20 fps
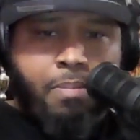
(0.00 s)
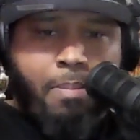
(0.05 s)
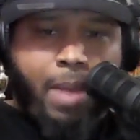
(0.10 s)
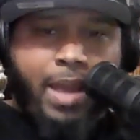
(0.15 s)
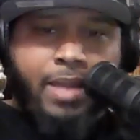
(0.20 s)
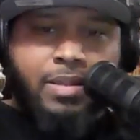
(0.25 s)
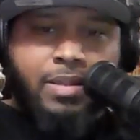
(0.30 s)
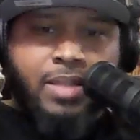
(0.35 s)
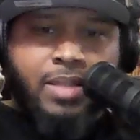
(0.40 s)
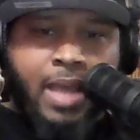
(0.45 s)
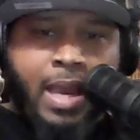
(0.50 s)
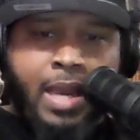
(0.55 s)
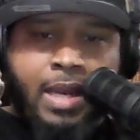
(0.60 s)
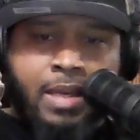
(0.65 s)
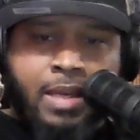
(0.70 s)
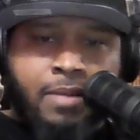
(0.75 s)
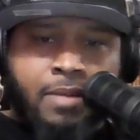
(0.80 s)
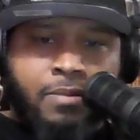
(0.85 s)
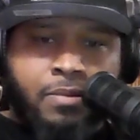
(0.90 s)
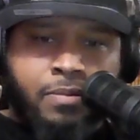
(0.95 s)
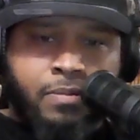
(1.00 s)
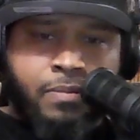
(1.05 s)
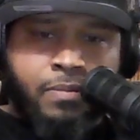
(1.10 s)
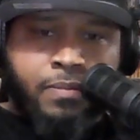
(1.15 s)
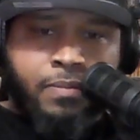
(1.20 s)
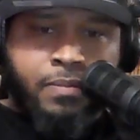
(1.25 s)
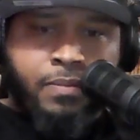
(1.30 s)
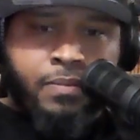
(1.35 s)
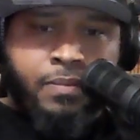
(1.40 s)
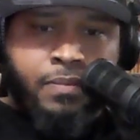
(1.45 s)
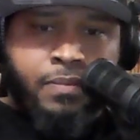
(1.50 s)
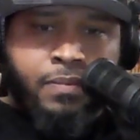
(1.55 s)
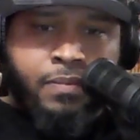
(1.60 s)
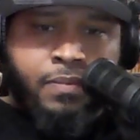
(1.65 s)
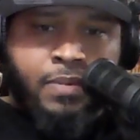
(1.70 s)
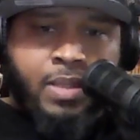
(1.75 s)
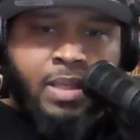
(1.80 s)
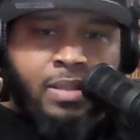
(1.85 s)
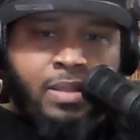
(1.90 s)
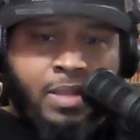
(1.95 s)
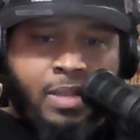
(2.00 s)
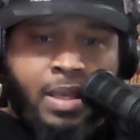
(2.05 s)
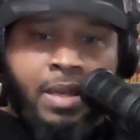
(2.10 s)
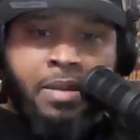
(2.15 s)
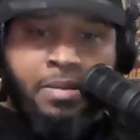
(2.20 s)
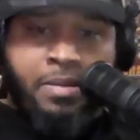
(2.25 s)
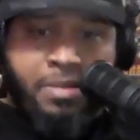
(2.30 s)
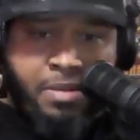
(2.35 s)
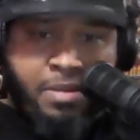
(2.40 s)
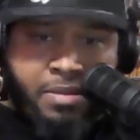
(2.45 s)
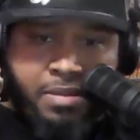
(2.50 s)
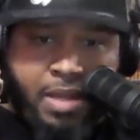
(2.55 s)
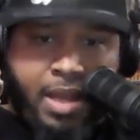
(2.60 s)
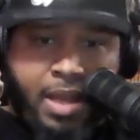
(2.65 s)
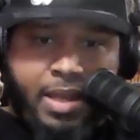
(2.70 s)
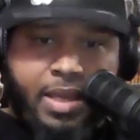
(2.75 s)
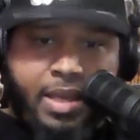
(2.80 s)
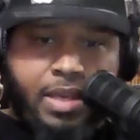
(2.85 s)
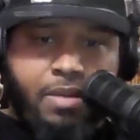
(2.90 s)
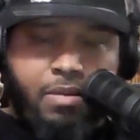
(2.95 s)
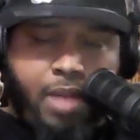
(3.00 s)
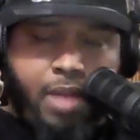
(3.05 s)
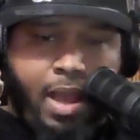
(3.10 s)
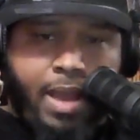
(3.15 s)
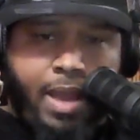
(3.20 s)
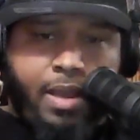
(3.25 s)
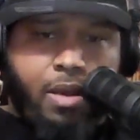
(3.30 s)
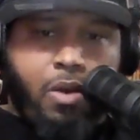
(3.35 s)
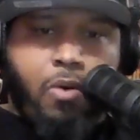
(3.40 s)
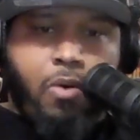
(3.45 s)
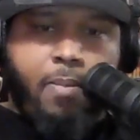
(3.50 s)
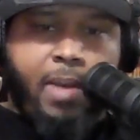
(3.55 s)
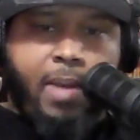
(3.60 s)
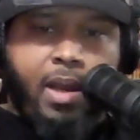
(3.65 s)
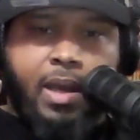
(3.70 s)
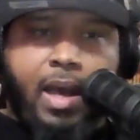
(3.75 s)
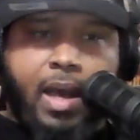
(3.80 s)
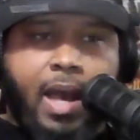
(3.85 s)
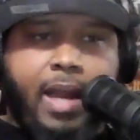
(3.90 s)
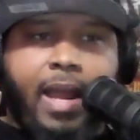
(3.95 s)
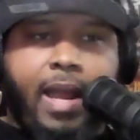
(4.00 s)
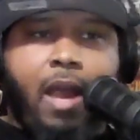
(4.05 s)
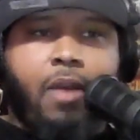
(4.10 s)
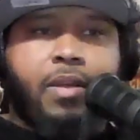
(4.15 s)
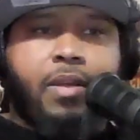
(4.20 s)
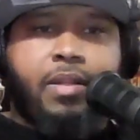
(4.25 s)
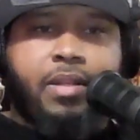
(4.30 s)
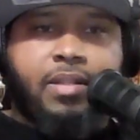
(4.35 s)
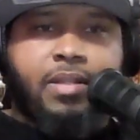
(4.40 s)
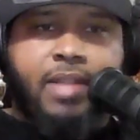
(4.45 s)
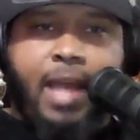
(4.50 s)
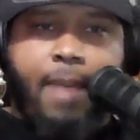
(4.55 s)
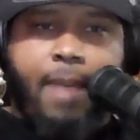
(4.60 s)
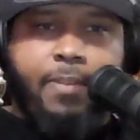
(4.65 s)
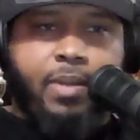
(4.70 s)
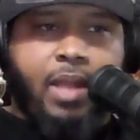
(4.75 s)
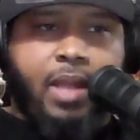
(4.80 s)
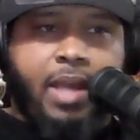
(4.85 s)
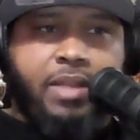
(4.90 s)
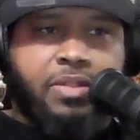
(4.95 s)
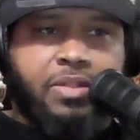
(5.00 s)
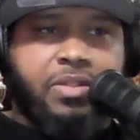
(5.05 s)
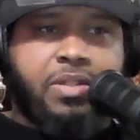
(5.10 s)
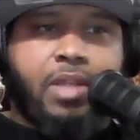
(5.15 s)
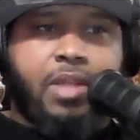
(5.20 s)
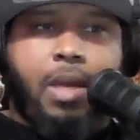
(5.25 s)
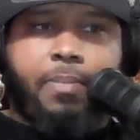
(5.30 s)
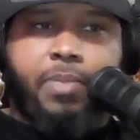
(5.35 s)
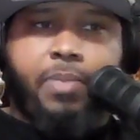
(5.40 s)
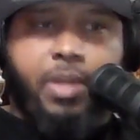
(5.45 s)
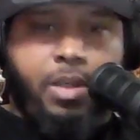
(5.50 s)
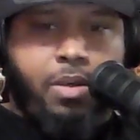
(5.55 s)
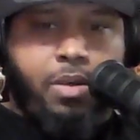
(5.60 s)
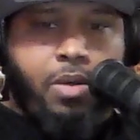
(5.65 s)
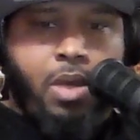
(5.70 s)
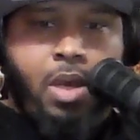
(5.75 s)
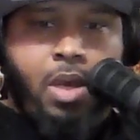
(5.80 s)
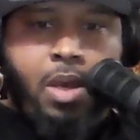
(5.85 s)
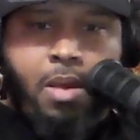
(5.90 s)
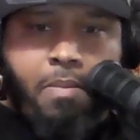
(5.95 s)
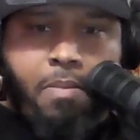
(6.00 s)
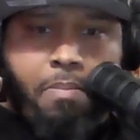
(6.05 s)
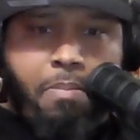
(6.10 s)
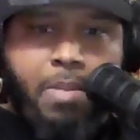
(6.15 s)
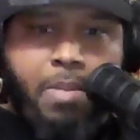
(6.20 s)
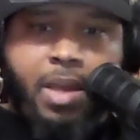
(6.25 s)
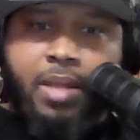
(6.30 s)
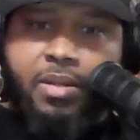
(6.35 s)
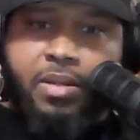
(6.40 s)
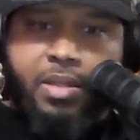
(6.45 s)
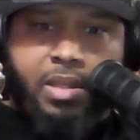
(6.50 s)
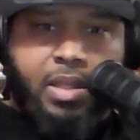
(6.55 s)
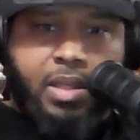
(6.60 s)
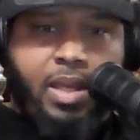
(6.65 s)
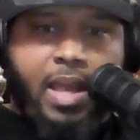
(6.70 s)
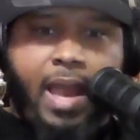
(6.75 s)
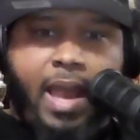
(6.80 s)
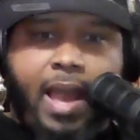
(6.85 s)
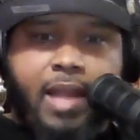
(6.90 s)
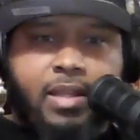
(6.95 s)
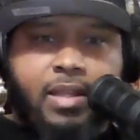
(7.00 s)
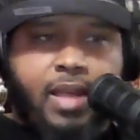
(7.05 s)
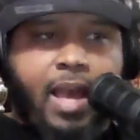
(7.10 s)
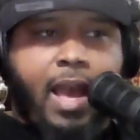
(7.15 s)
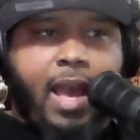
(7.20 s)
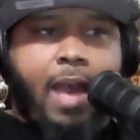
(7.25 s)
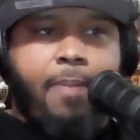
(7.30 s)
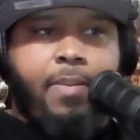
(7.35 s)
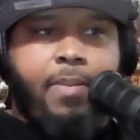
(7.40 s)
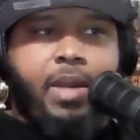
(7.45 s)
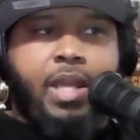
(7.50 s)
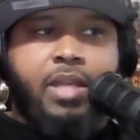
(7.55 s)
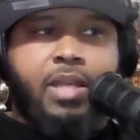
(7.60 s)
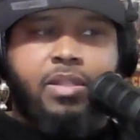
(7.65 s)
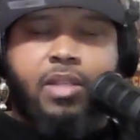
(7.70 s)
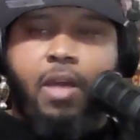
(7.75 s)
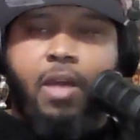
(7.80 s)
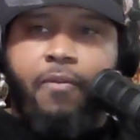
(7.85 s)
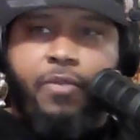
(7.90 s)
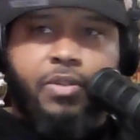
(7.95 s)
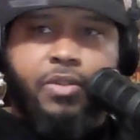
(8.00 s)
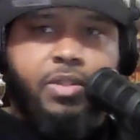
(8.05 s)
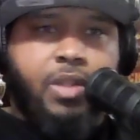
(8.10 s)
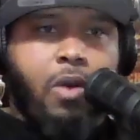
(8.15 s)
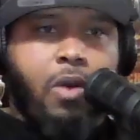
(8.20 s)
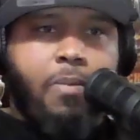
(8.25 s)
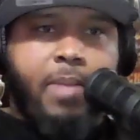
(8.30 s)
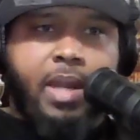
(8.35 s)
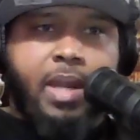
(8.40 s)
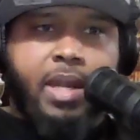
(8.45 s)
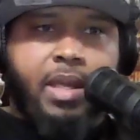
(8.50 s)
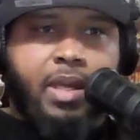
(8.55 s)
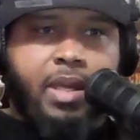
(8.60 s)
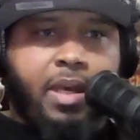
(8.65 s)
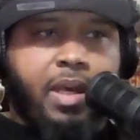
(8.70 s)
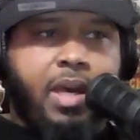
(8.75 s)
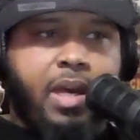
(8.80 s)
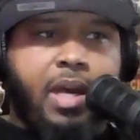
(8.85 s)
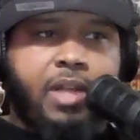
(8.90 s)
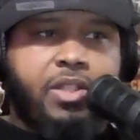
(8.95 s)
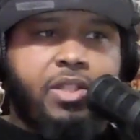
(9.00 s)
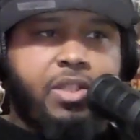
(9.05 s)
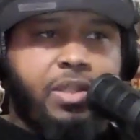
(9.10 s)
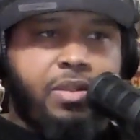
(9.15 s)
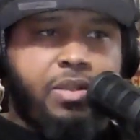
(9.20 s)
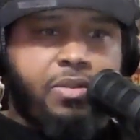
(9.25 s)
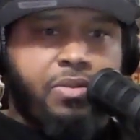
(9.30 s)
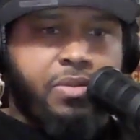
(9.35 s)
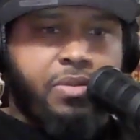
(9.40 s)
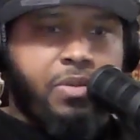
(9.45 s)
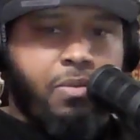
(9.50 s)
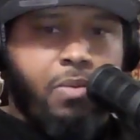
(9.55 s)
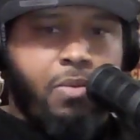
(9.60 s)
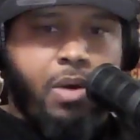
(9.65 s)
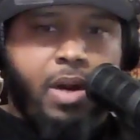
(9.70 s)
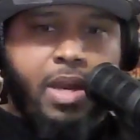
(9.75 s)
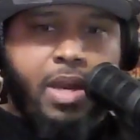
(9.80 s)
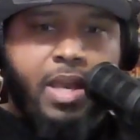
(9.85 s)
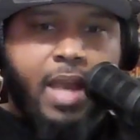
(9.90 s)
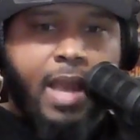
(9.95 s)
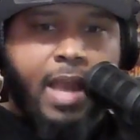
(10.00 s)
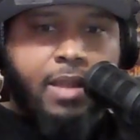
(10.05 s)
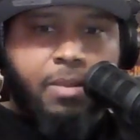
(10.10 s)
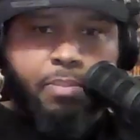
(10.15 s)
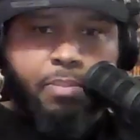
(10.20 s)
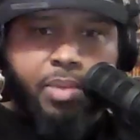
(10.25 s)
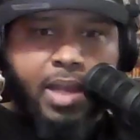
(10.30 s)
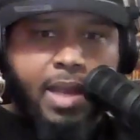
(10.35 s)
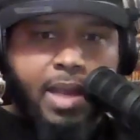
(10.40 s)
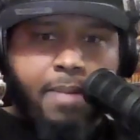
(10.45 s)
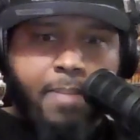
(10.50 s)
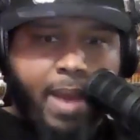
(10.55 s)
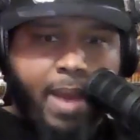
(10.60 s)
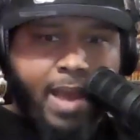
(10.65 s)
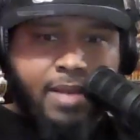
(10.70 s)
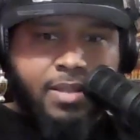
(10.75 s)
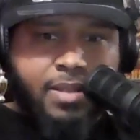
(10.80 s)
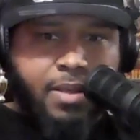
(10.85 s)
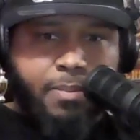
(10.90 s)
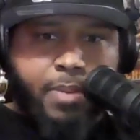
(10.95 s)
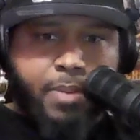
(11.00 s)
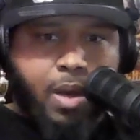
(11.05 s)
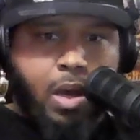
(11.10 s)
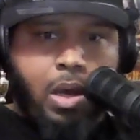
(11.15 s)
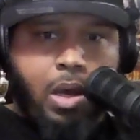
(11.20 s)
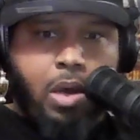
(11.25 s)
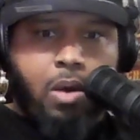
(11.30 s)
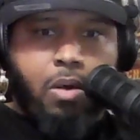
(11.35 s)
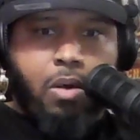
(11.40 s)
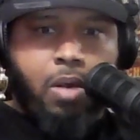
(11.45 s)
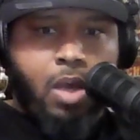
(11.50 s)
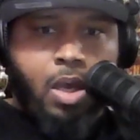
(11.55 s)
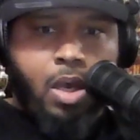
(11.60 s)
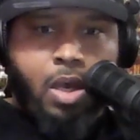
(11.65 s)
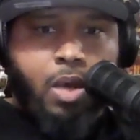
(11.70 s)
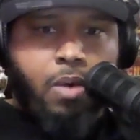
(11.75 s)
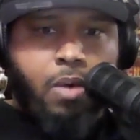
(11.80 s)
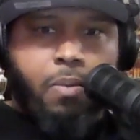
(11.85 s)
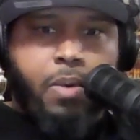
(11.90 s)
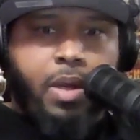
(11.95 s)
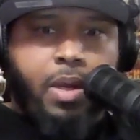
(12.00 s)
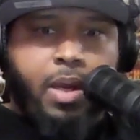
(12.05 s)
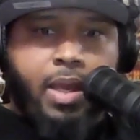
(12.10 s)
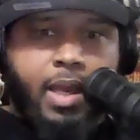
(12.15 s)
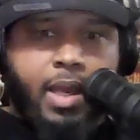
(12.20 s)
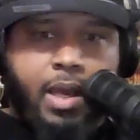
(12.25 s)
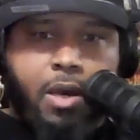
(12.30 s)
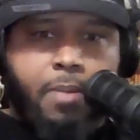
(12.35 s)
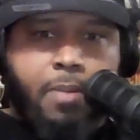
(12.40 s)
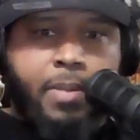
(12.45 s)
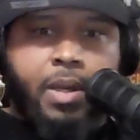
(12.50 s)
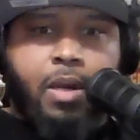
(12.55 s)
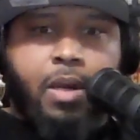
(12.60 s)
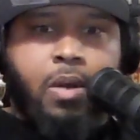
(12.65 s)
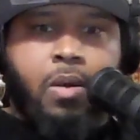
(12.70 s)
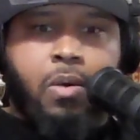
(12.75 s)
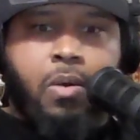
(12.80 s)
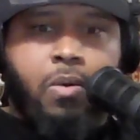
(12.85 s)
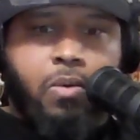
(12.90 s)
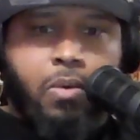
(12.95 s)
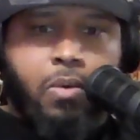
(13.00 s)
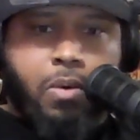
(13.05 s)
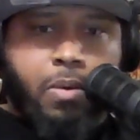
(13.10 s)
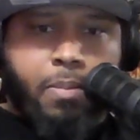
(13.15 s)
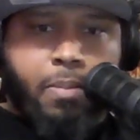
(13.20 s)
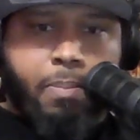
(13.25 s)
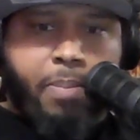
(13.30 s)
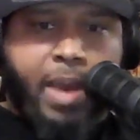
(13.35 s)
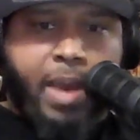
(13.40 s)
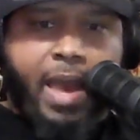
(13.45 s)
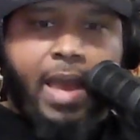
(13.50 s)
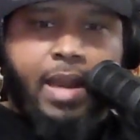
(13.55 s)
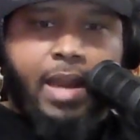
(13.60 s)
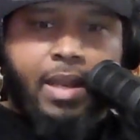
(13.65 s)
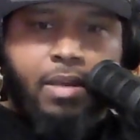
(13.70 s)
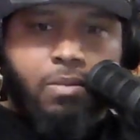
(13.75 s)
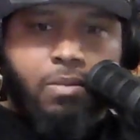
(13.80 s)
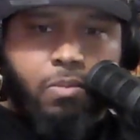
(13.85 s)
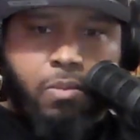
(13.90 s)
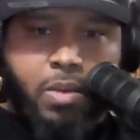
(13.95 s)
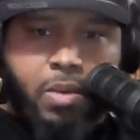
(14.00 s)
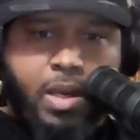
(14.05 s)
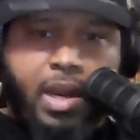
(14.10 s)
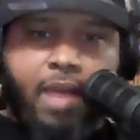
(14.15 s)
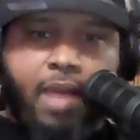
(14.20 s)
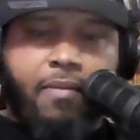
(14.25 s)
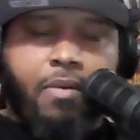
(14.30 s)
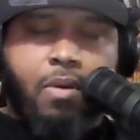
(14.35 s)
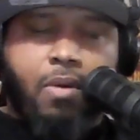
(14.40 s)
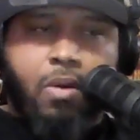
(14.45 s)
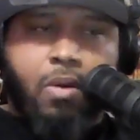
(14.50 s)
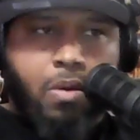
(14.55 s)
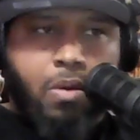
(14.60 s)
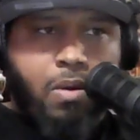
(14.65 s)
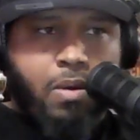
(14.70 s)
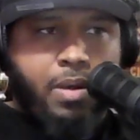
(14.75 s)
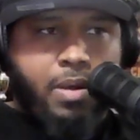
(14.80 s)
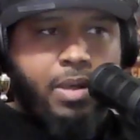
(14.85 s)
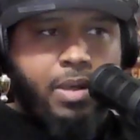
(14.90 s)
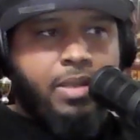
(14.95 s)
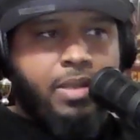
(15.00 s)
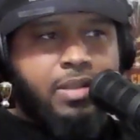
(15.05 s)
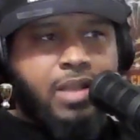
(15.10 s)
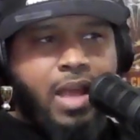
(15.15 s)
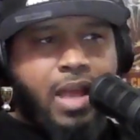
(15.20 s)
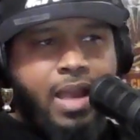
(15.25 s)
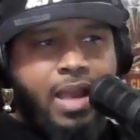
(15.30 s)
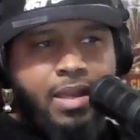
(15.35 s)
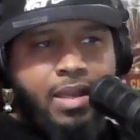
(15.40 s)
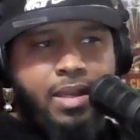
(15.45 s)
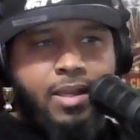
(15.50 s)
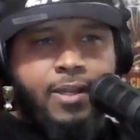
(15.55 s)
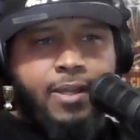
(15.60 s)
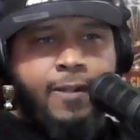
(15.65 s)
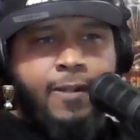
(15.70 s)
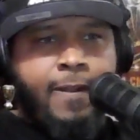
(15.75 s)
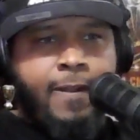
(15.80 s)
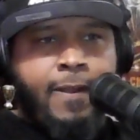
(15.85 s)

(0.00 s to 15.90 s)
maintain his innocence. Like, oh my God, how could this happen? Like, something mentally had to happen. He suffered so many concussions to where he had to play basketball with a helmet on or padded whatever on. And it's like,